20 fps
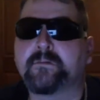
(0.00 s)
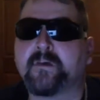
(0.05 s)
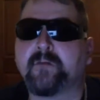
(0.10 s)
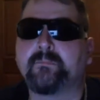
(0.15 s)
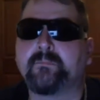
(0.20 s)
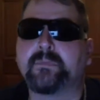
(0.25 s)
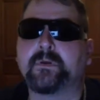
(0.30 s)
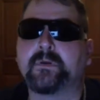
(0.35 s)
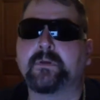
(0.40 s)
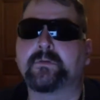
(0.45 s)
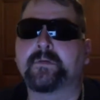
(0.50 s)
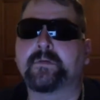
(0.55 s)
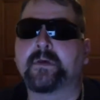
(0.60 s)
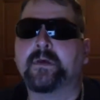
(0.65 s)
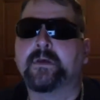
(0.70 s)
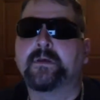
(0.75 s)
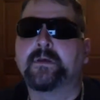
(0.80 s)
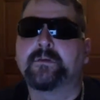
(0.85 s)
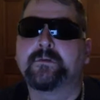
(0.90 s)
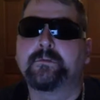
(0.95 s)
I've built
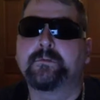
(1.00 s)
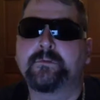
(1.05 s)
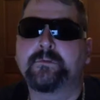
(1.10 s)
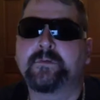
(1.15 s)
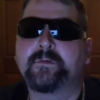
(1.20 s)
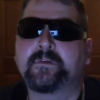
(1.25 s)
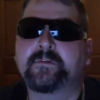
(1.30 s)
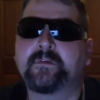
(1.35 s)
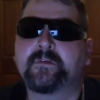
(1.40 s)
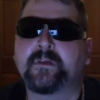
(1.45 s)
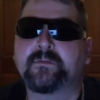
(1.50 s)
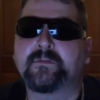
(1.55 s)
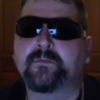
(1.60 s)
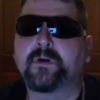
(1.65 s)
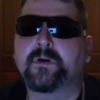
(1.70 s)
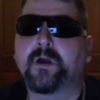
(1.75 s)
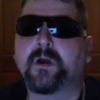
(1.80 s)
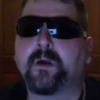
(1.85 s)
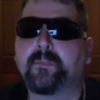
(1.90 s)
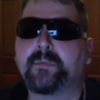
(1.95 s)
2 successful
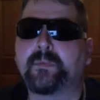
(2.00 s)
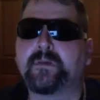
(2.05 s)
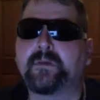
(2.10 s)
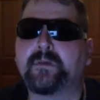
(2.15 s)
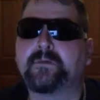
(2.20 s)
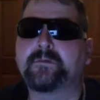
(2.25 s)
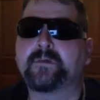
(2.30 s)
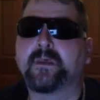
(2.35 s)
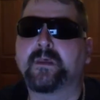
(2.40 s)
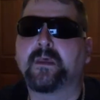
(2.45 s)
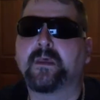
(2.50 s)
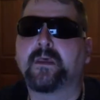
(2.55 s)
companies,